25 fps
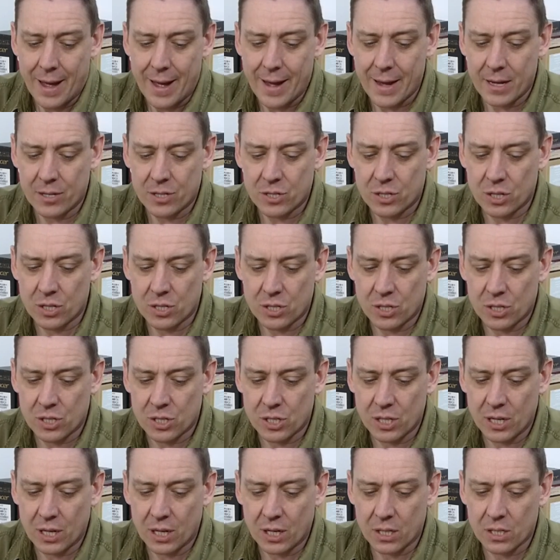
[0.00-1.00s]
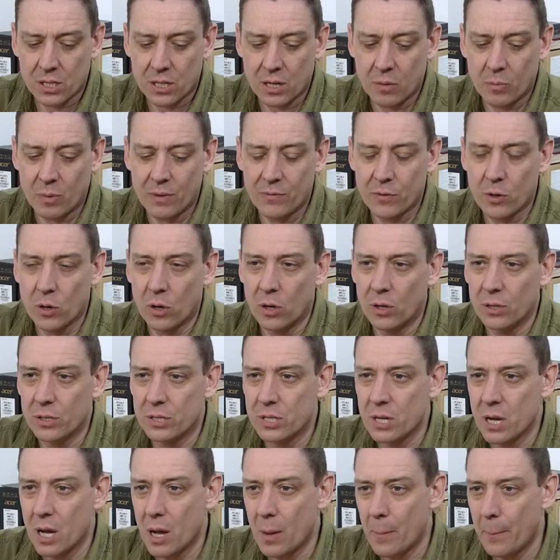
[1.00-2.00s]
S6, and we've
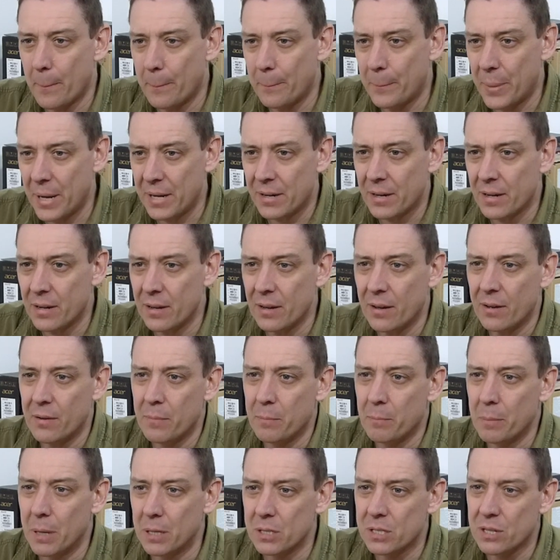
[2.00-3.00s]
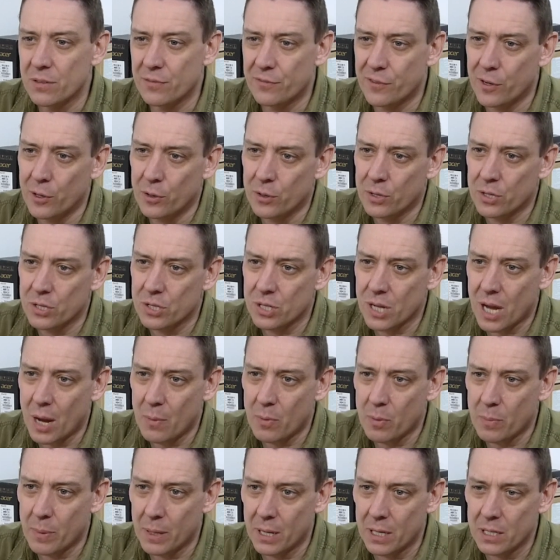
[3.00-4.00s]
got better multi-focus
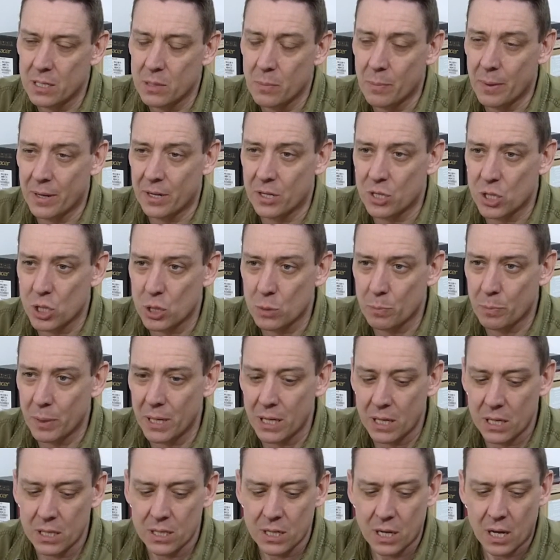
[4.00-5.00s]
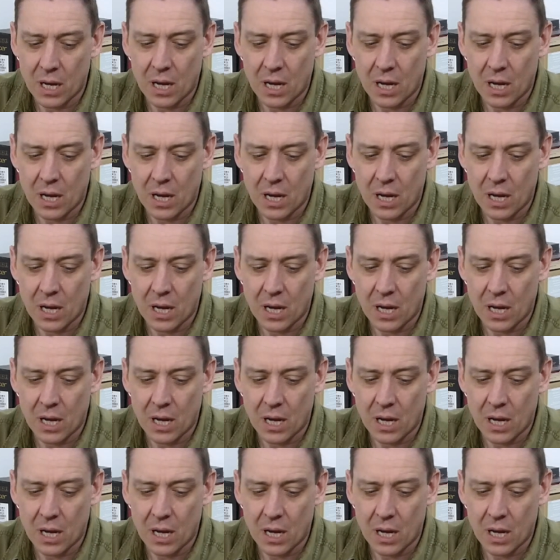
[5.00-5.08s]
capability, better speed